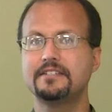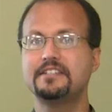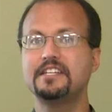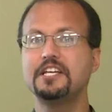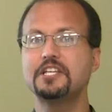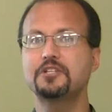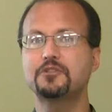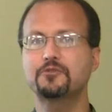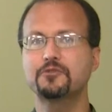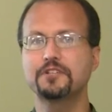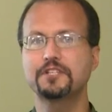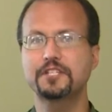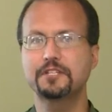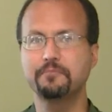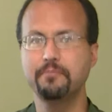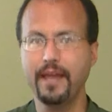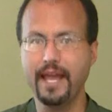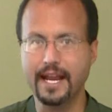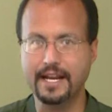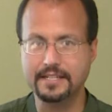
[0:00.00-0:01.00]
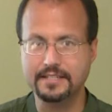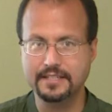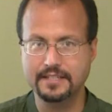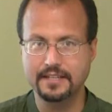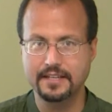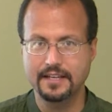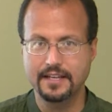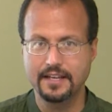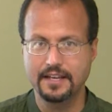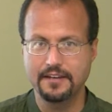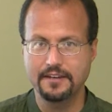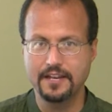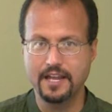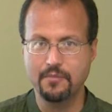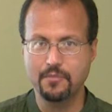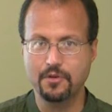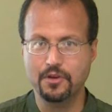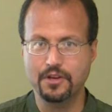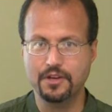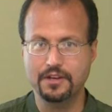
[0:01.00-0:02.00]
disrespect
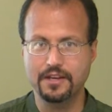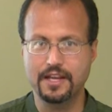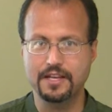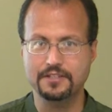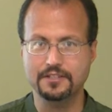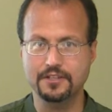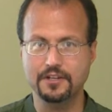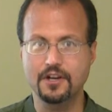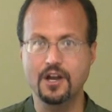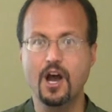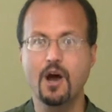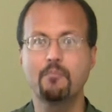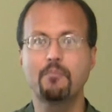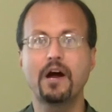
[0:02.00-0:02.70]
Nebuchadnezzar